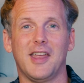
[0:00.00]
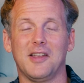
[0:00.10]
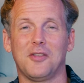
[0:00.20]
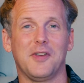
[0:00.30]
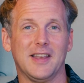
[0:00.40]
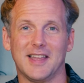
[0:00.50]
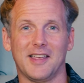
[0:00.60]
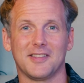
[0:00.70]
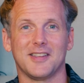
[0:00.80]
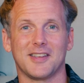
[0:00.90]
and it's
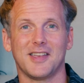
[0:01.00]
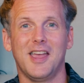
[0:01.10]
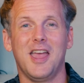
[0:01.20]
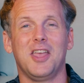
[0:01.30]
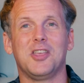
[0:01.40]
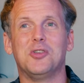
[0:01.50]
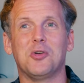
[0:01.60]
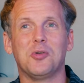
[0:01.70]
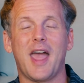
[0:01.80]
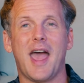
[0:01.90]
fantastic. You
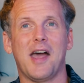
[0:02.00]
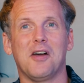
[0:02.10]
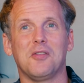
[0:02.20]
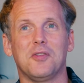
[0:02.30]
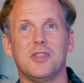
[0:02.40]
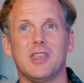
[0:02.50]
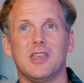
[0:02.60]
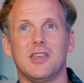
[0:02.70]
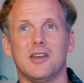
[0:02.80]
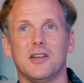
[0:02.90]
don't have
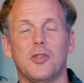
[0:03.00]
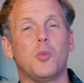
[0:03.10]
the uh,